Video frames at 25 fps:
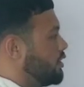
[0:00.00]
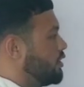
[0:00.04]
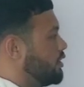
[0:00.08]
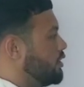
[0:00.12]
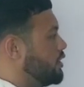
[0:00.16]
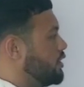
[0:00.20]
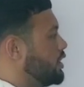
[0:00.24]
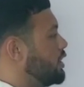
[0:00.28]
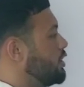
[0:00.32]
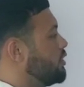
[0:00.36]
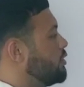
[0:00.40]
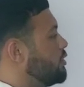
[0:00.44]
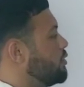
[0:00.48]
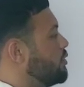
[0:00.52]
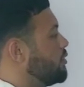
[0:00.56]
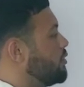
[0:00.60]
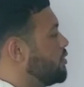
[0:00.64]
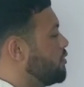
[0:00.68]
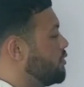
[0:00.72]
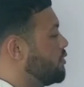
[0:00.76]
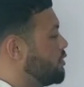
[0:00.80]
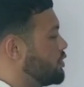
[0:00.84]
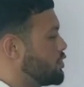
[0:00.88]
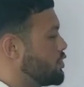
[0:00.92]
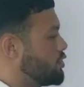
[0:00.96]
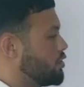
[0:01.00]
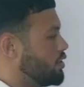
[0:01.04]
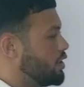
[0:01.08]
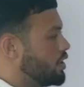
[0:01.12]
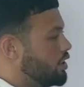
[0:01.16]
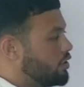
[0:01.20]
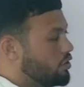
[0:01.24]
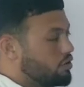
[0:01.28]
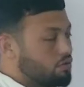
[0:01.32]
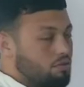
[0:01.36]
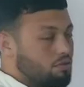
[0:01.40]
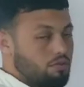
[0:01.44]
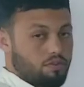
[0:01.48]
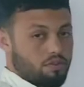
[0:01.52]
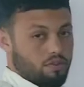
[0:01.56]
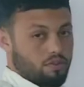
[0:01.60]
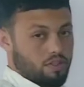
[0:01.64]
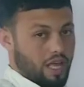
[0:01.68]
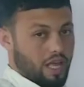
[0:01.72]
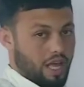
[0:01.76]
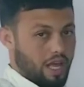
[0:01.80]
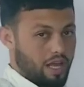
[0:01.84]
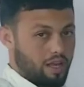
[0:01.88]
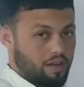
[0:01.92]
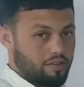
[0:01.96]
Then what should I use?
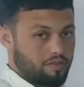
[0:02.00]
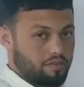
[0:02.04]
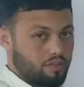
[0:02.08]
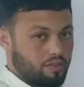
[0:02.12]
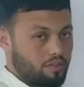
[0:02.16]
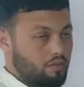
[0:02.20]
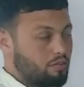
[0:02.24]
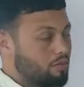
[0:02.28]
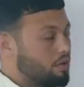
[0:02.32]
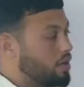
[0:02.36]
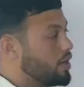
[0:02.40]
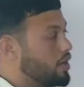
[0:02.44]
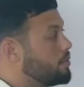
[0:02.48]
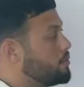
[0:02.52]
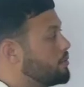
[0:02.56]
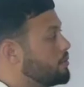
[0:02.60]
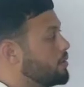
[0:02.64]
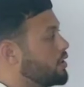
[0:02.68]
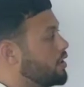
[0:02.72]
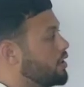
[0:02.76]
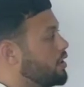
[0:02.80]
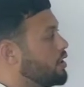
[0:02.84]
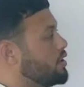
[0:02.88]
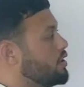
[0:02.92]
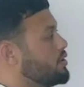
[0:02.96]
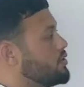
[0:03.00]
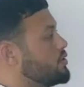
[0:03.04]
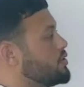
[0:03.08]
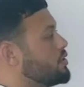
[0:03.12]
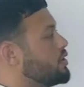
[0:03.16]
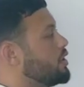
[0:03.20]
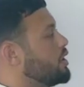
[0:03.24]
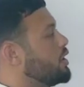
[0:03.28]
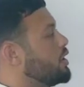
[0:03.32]
Have. Why? Because